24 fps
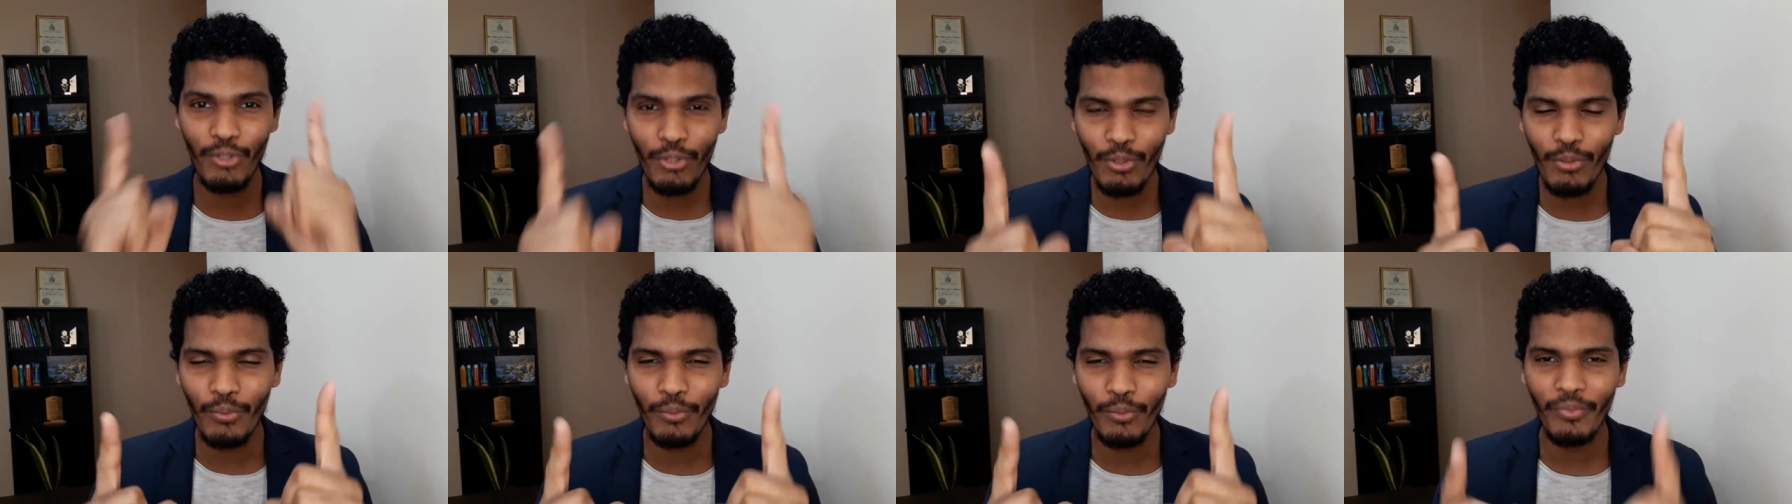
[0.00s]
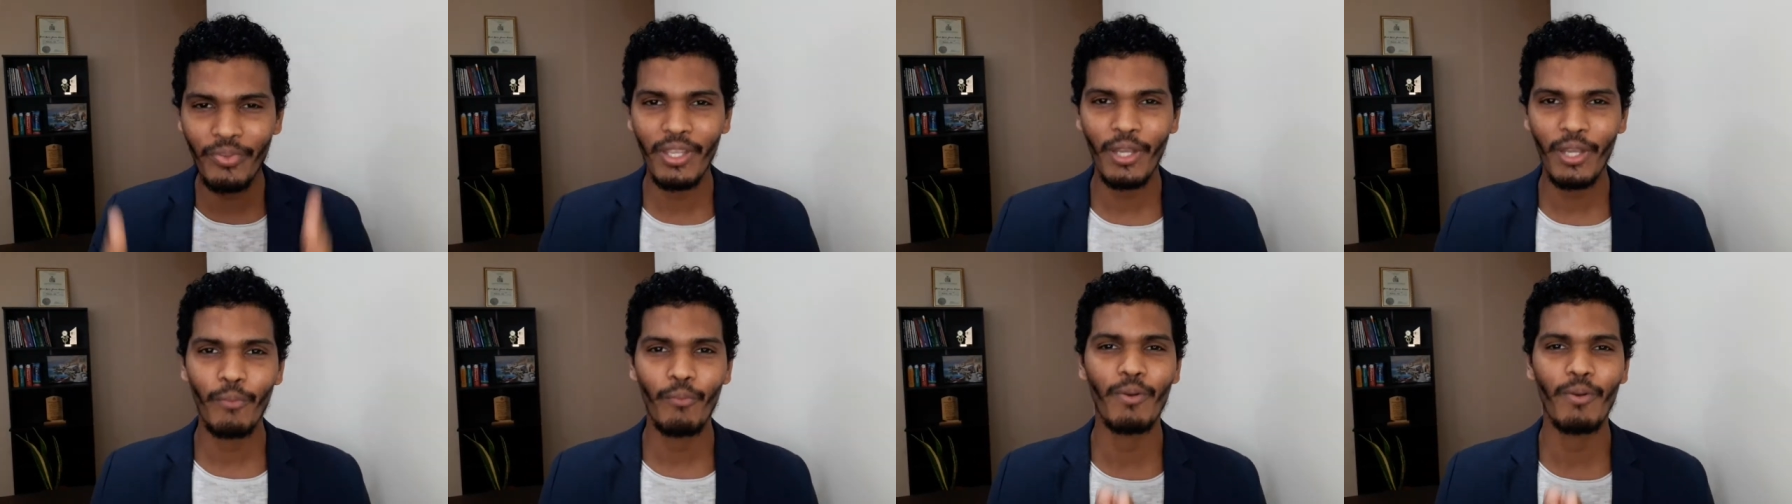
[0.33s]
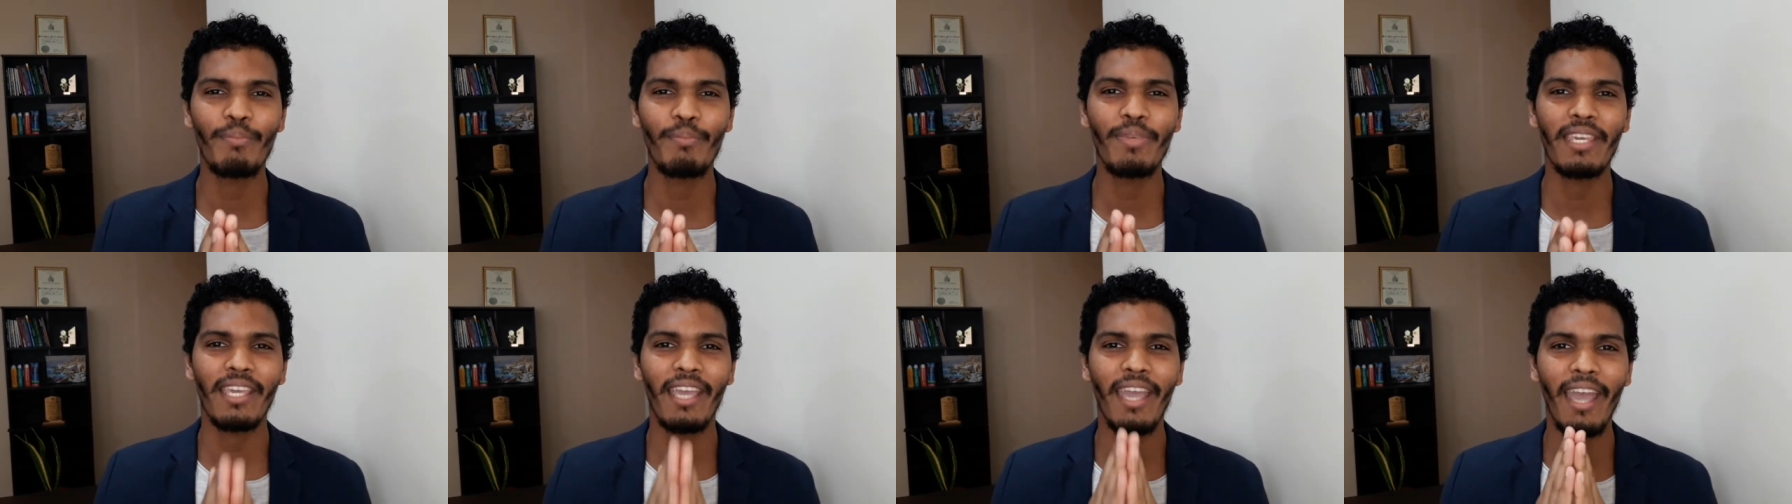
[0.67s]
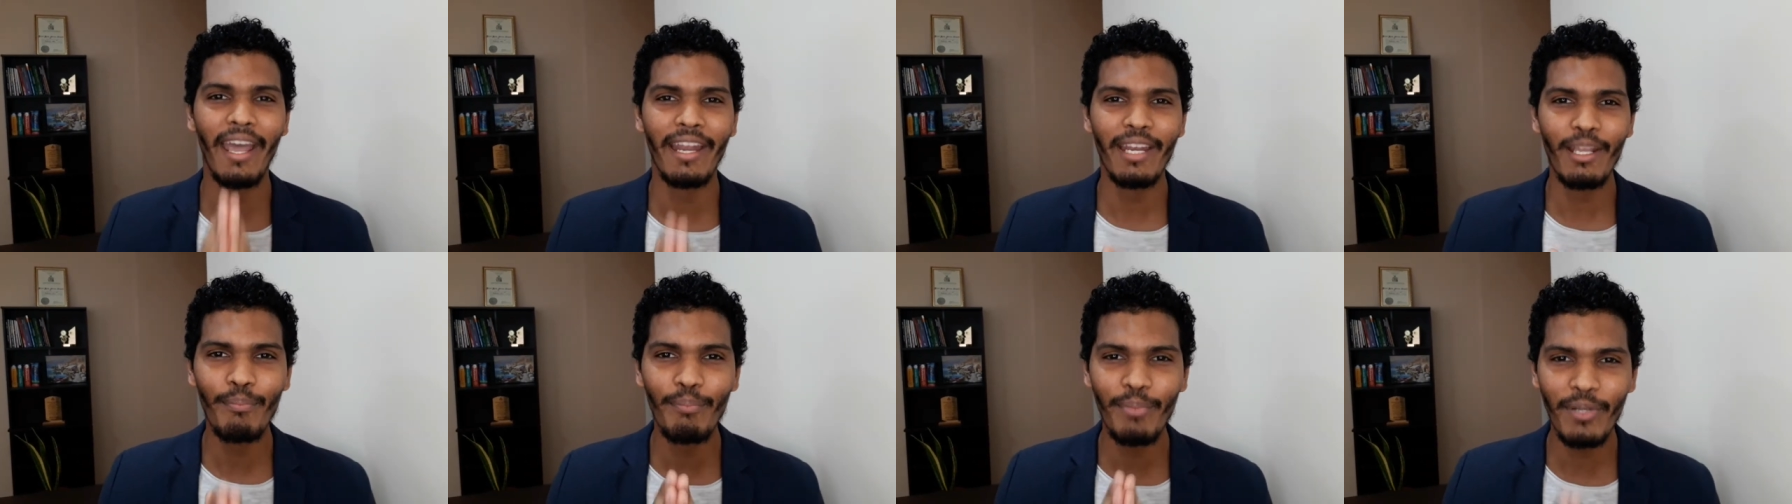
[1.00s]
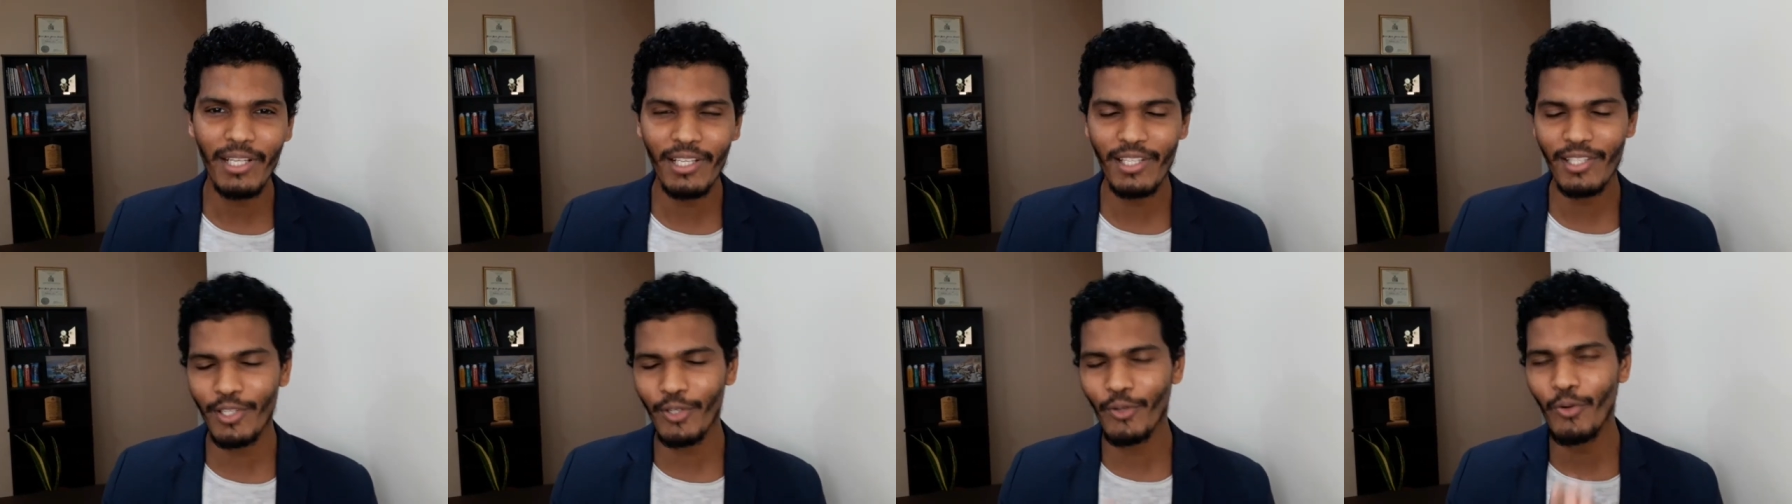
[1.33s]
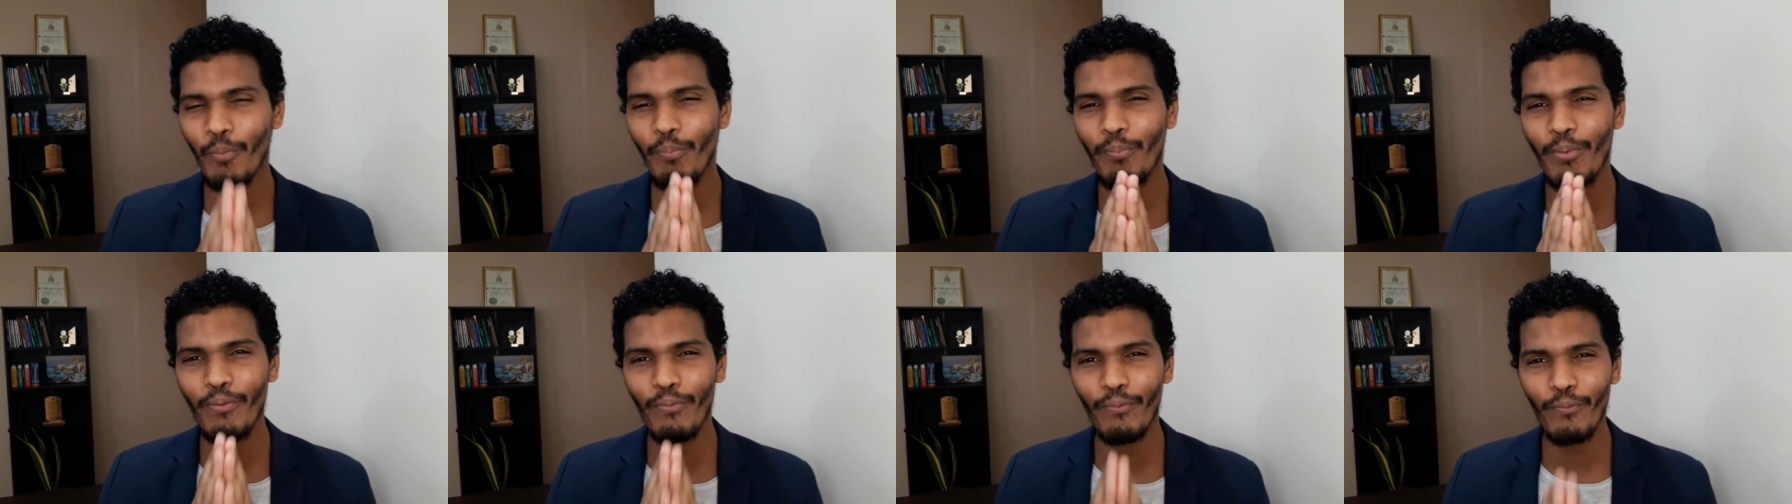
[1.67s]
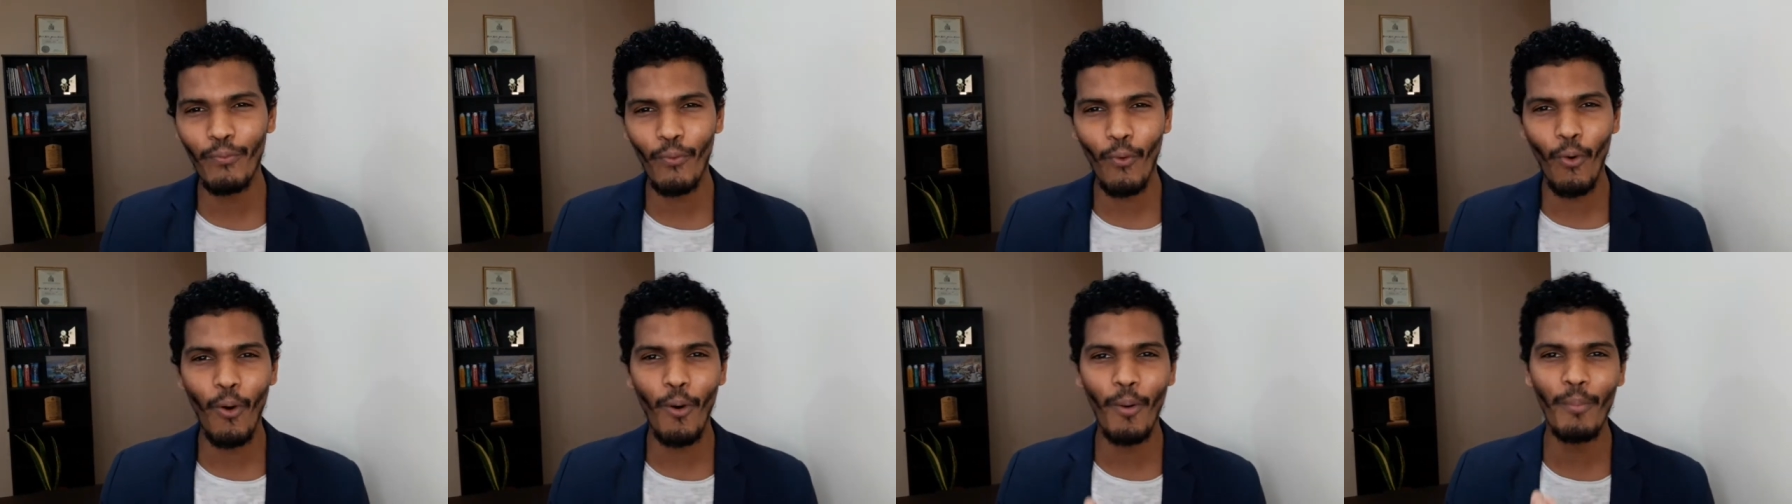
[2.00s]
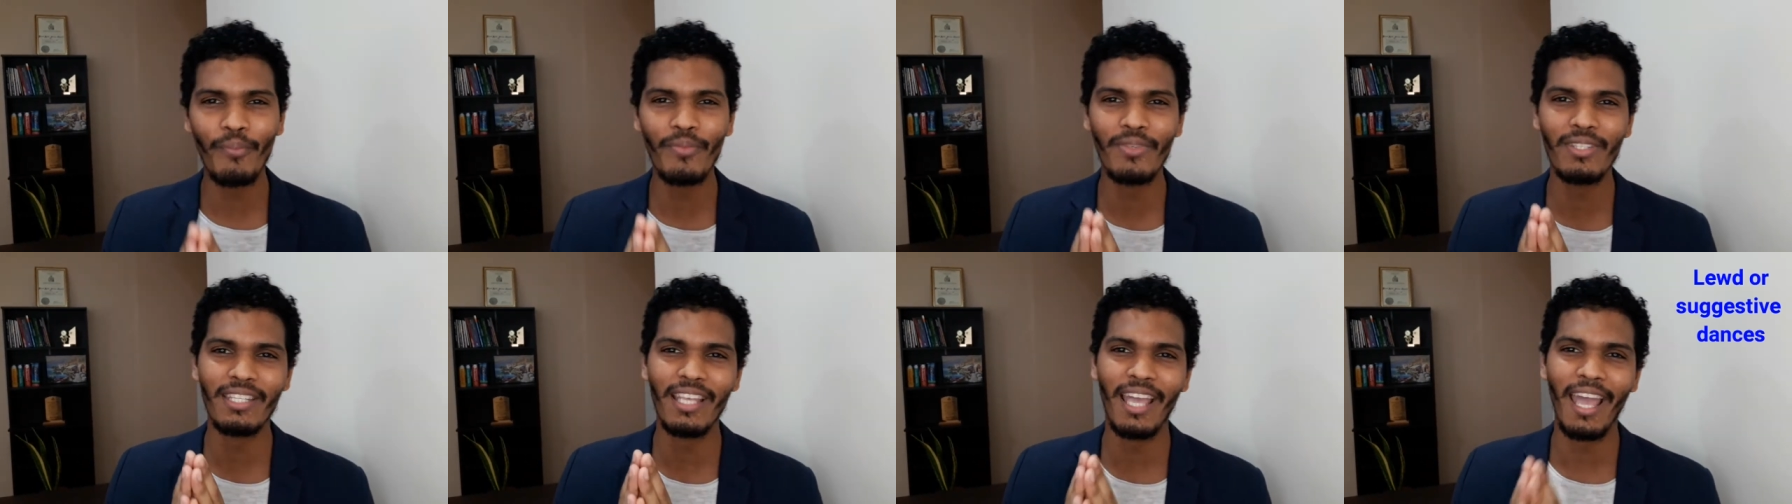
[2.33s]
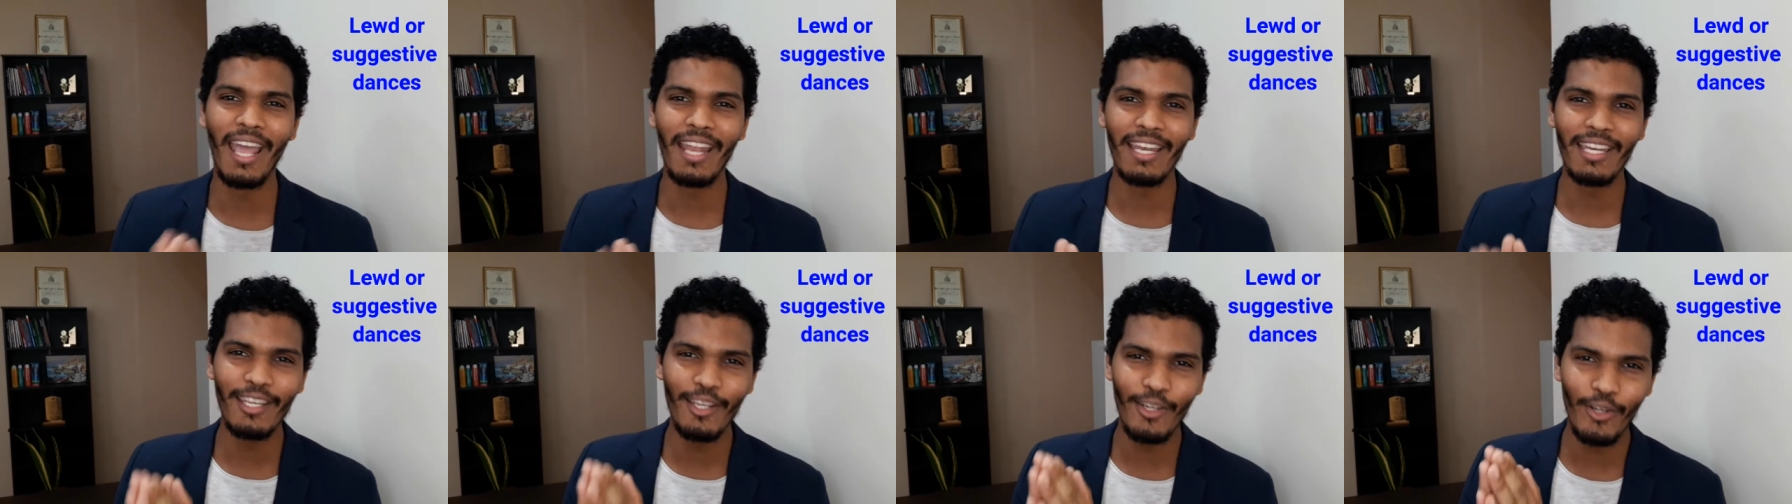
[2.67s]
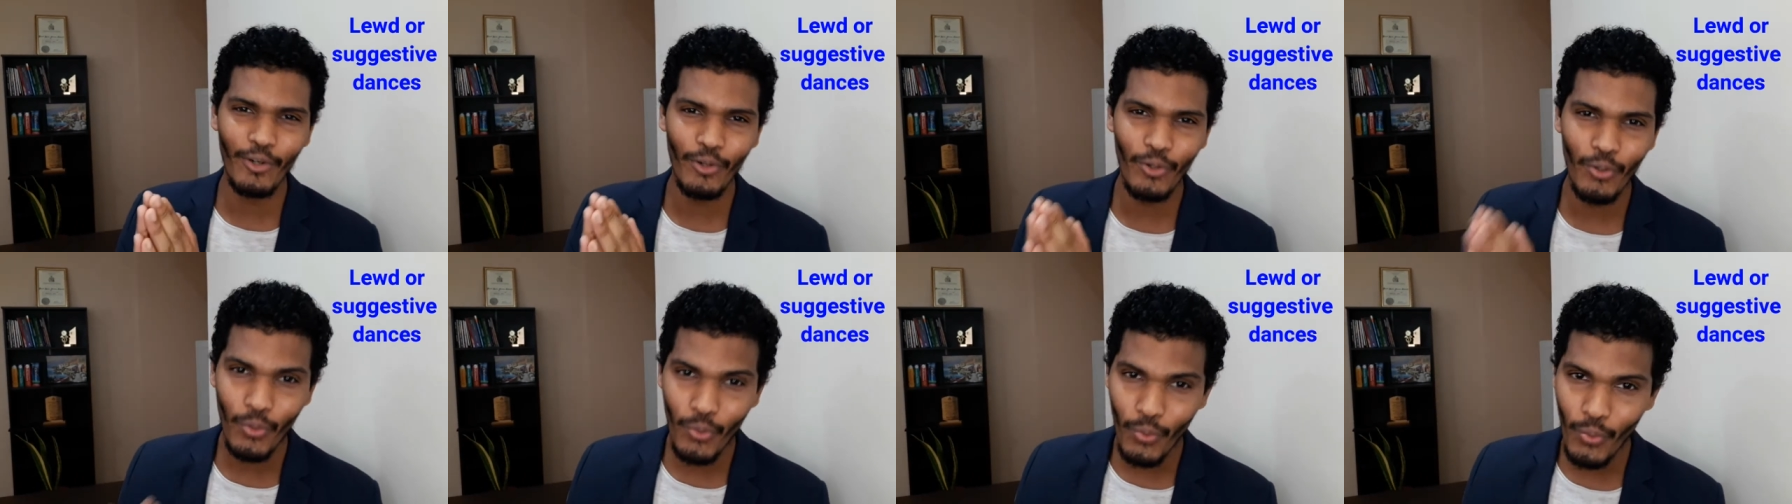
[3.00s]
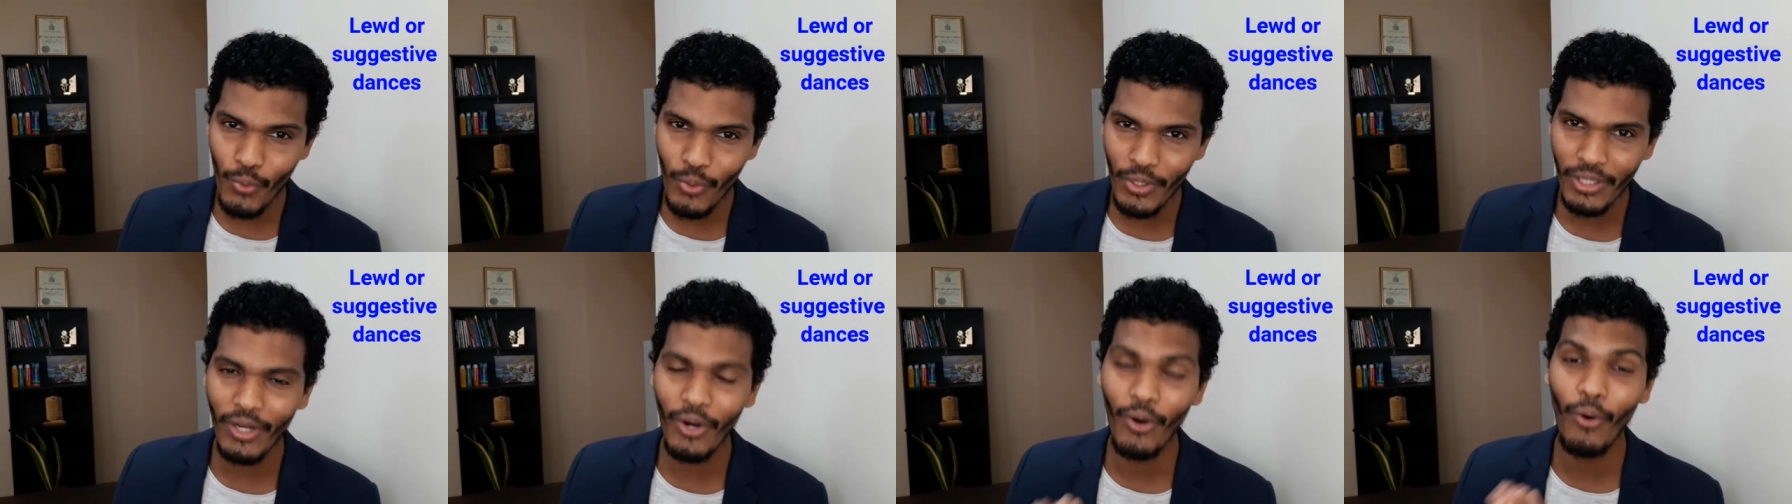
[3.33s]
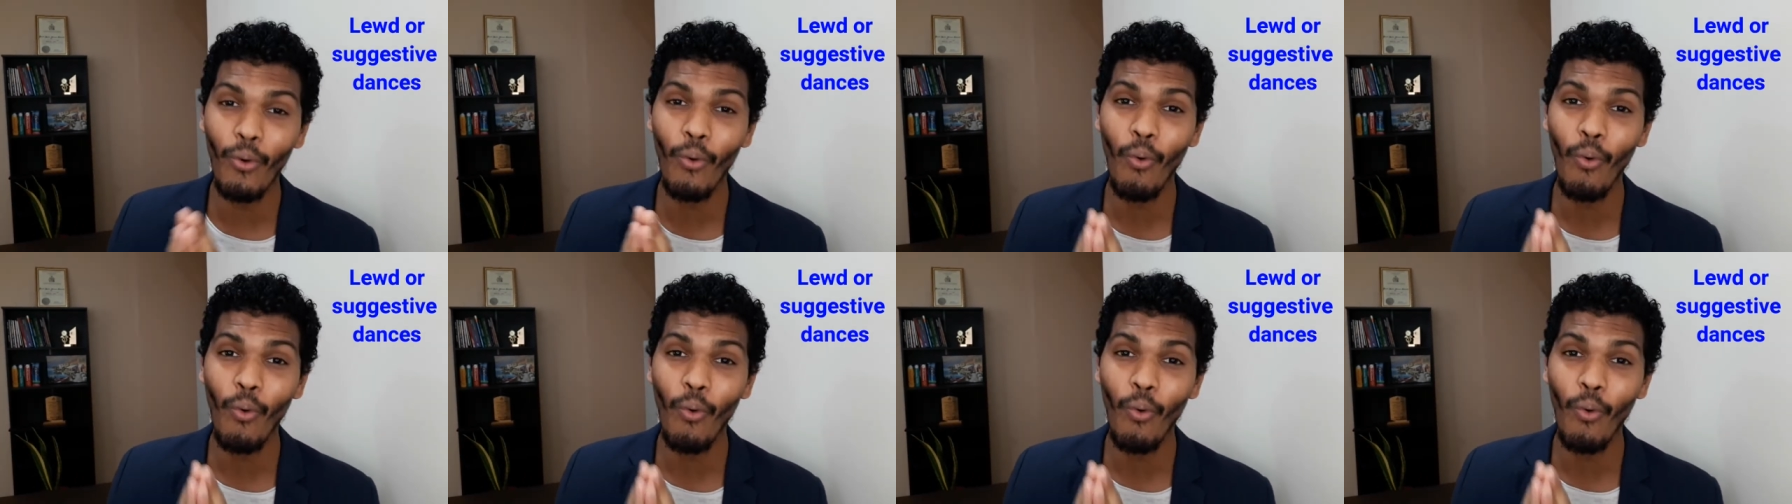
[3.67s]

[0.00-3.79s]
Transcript: 2 would be any person who performs any lewd